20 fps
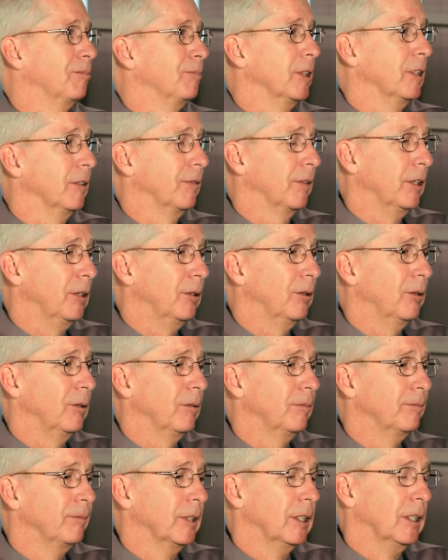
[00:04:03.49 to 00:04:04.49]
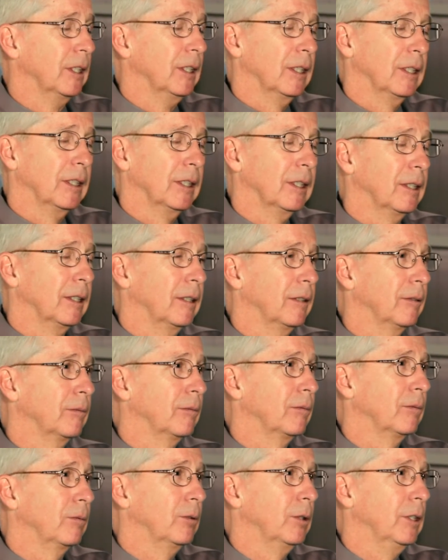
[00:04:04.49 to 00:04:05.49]
And if they do, uh,
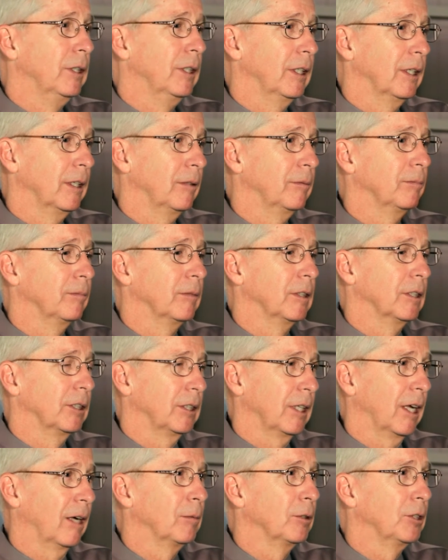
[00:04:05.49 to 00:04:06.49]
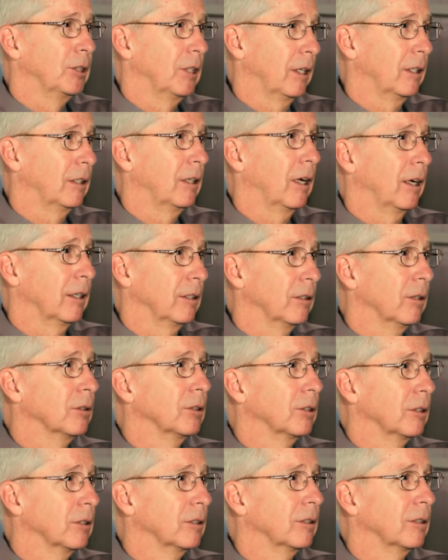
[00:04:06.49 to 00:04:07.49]
we then establish that
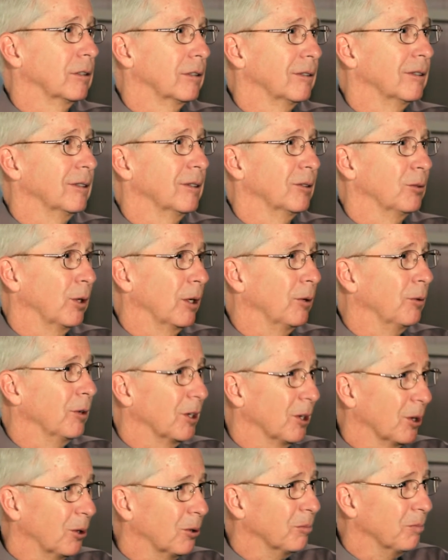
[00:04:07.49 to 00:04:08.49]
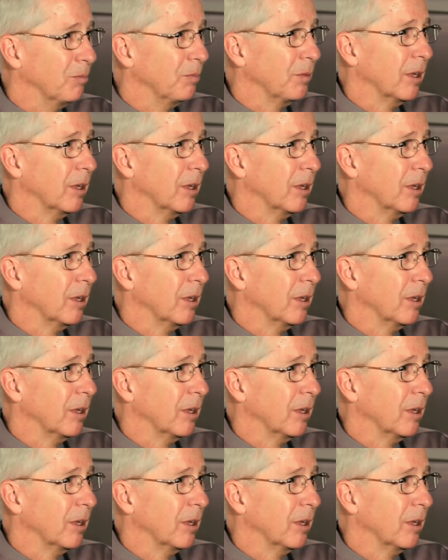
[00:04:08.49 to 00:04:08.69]
diagnosis and away we go.